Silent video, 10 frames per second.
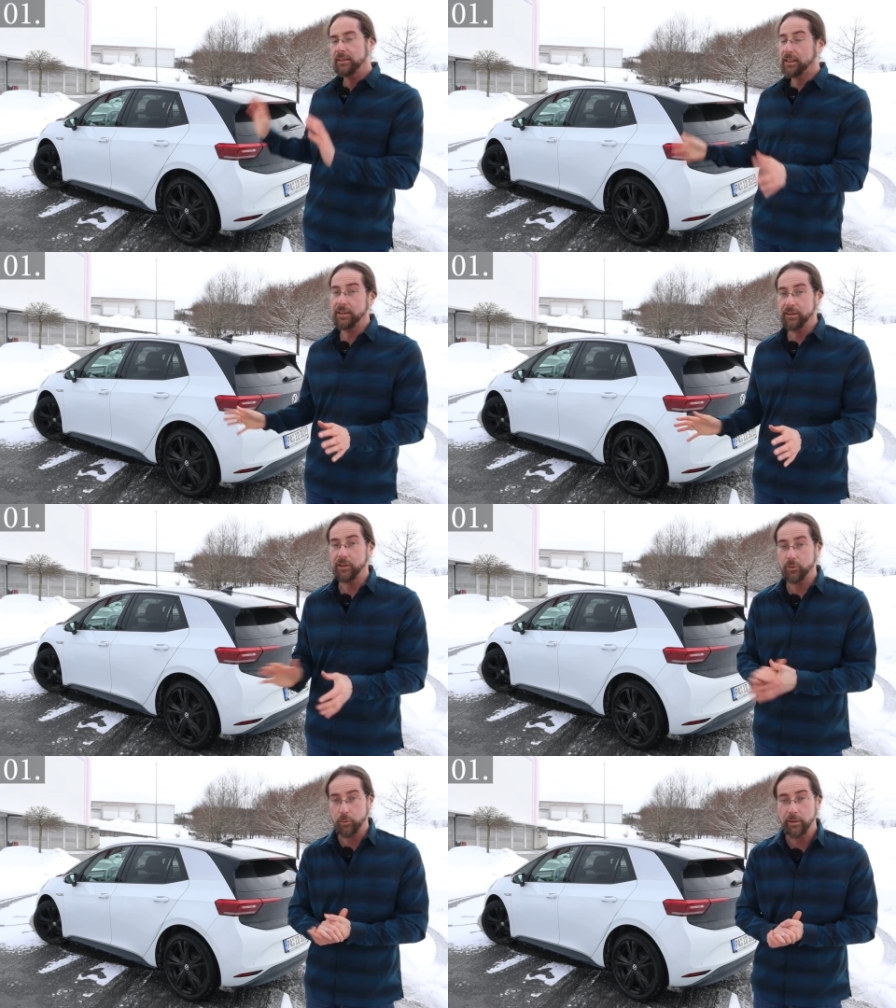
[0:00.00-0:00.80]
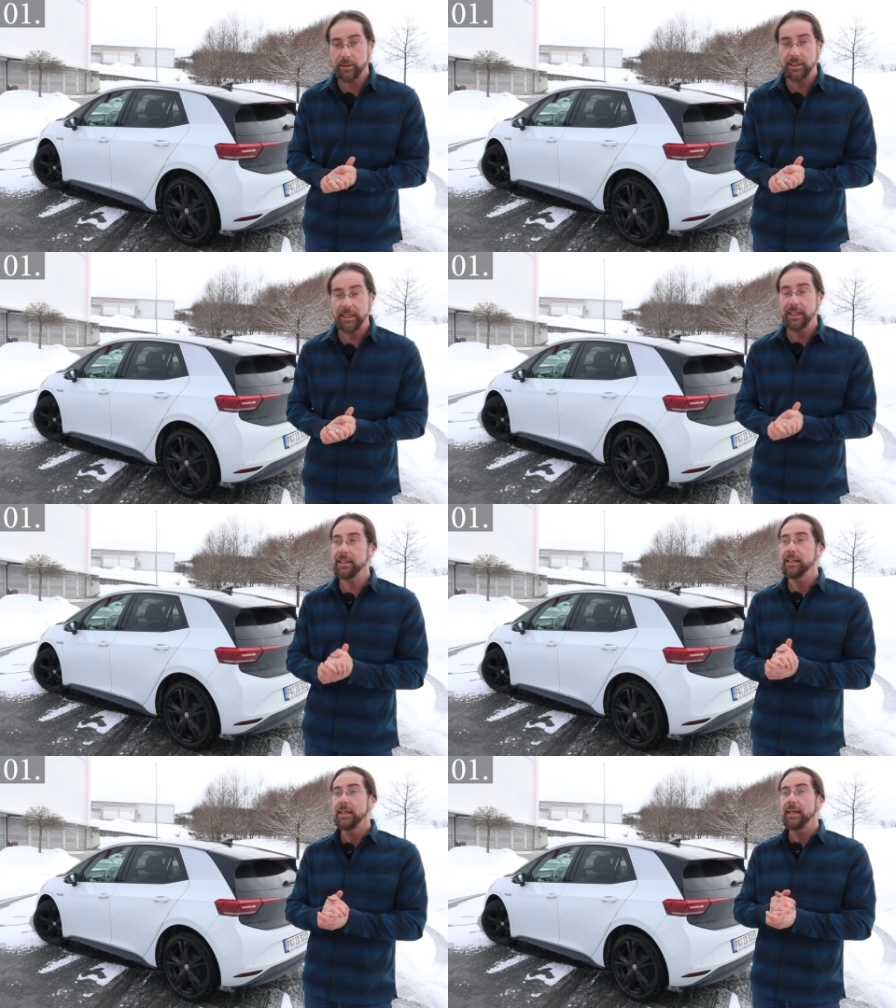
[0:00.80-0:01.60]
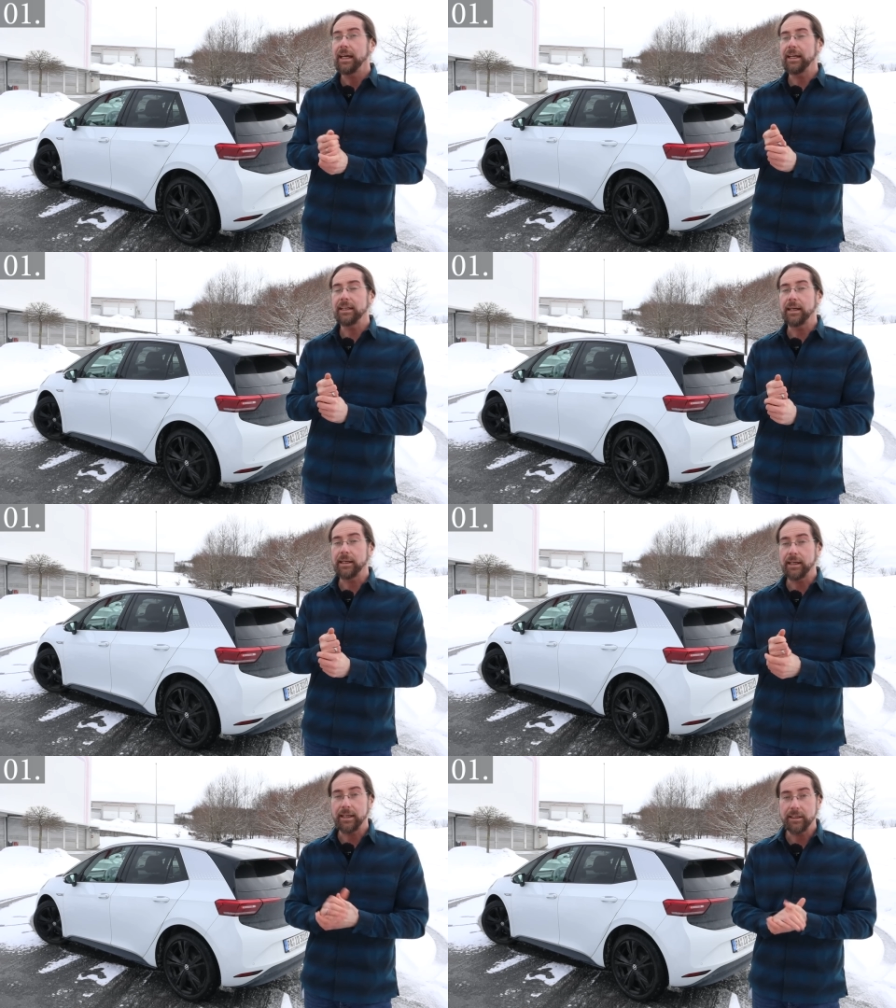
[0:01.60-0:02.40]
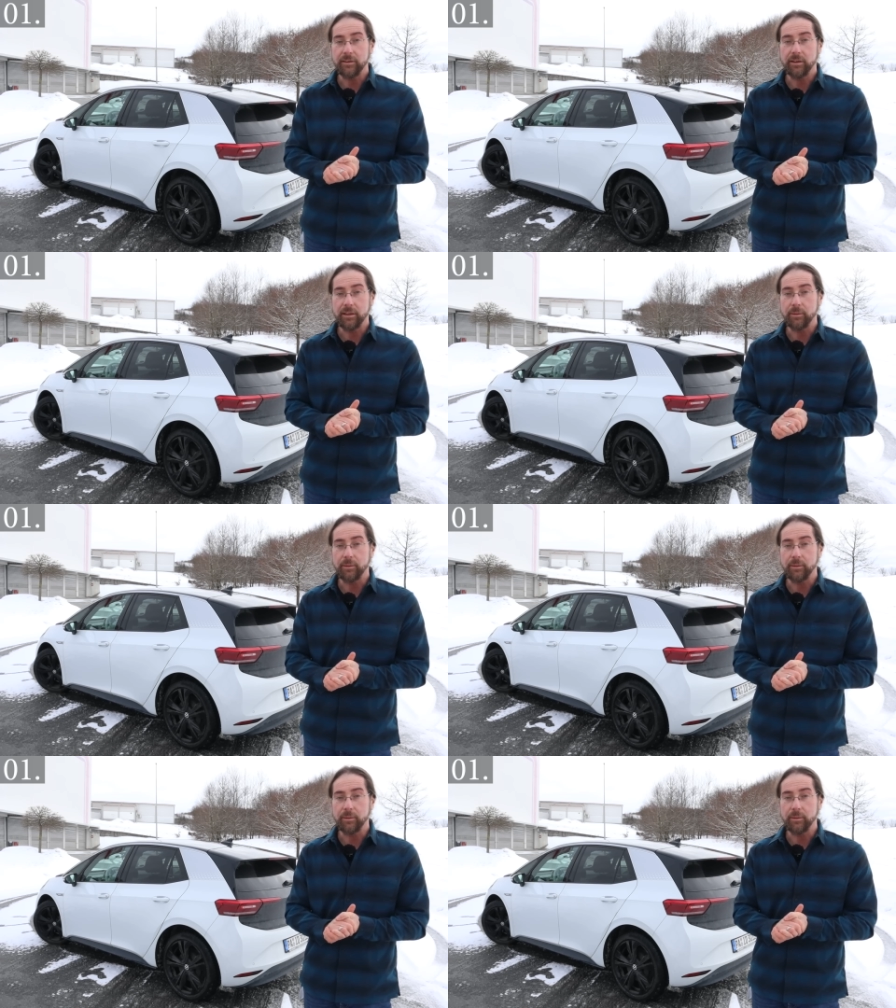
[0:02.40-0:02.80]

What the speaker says: Then this worked again, and I got it,